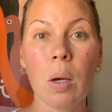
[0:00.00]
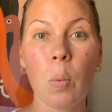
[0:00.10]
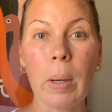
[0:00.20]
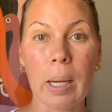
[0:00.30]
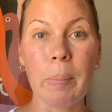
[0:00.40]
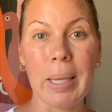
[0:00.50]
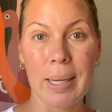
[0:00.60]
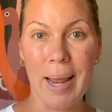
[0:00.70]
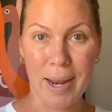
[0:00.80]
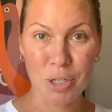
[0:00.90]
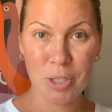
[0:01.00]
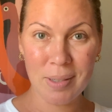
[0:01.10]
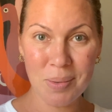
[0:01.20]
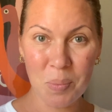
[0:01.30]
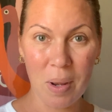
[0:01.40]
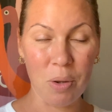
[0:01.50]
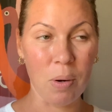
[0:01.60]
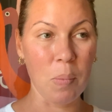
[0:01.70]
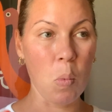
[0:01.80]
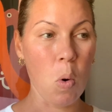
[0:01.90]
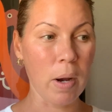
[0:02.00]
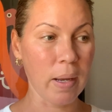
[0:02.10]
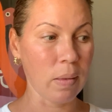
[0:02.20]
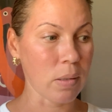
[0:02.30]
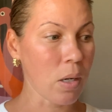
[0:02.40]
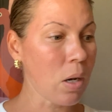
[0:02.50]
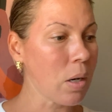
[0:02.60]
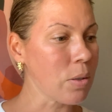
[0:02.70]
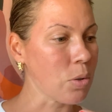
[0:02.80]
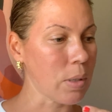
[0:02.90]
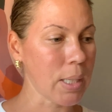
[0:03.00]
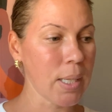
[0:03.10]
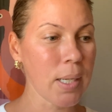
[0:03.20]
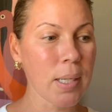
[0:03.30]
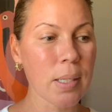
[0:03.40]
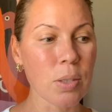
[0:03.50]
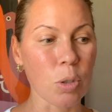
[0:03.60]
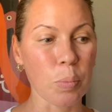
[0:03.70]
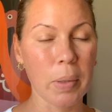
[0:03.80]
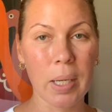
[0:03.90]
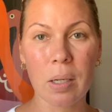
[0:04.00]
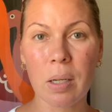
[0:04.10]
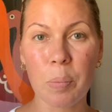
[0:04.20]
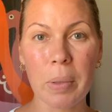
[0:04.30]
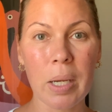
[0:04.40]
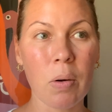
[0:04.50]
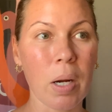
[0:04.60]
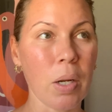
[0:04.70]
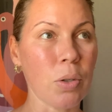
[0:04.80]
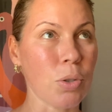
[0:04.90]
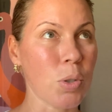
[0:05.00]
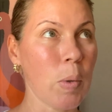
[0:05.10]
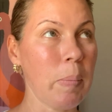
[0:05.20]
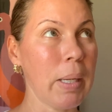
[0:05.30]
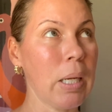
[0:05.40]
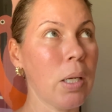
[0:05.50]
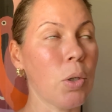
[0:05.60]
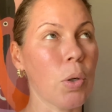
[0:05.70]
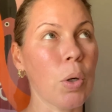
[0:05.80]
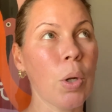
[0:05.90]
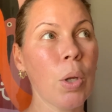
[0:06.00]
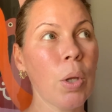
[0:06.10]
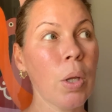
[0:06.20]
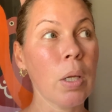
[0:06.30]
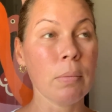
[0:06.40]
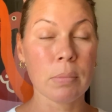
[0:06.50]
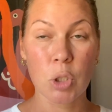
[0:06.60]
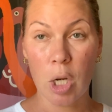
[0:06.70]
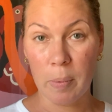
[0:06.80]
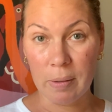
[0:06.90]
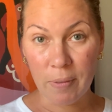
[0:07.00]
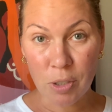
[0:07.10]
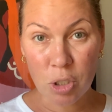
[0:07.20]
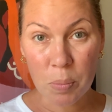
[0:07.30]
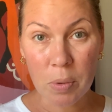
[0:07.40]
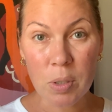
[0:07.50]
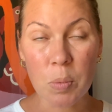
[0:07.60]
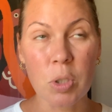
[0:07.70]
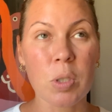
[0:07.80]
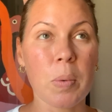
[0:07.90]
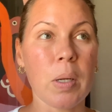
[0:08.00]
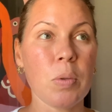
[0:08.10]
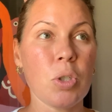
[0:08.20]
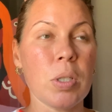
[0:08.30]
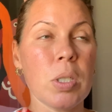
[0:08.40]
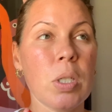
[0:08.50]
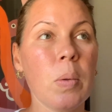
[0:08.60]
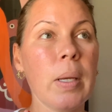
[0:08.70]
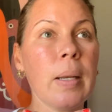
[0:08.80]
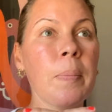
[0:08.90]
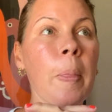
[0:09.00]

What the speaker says: when I'm in action, whether I'm walking the dogs or the kids or playing on the playground or swimming or chopping vegetables, which is what I was just doing.